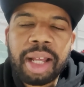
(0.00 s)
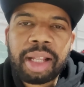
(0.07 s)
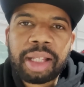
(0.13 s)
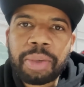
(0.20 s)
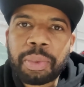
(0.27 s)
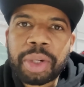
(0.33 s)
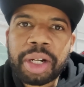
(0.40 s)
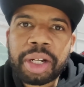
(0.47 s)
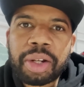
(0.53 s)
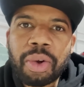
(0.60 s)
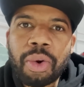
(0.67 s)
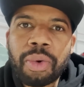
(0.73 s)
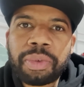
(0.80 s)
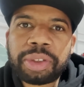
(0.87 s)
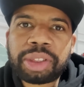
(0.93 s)
Then we're going to go
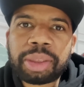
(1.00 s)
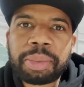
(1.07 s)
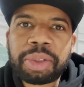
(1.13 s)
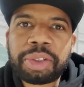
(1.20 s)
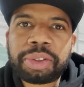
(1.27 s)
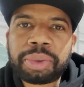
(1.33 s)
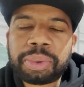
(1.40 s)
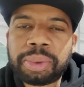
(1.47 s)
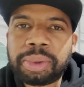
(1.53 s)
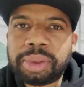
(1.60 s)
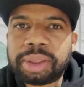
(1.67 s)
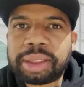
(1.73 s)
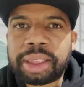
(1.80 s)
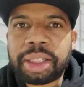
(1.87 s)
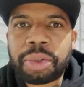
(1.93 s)
over some of the
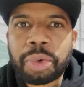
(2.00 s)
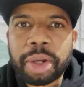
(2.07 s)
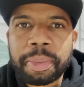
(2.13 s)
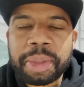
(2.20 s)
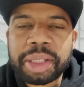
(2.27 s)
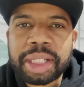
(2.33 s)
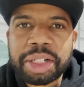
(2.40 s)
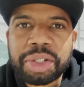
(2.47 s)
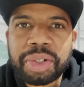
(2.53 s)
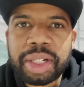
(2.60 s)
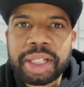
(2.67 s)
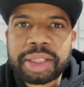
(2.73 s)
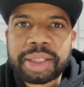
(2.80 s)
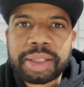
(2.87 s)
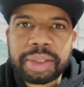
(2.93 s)
tools and equipment that you
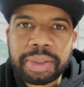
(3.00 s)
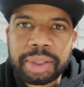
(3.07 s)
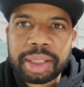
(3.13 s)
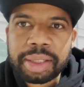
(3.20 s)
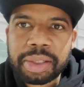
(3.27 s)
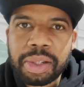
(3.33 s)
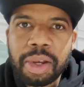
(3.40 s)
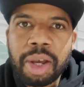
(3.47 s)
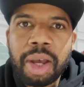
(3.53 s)
need to do this.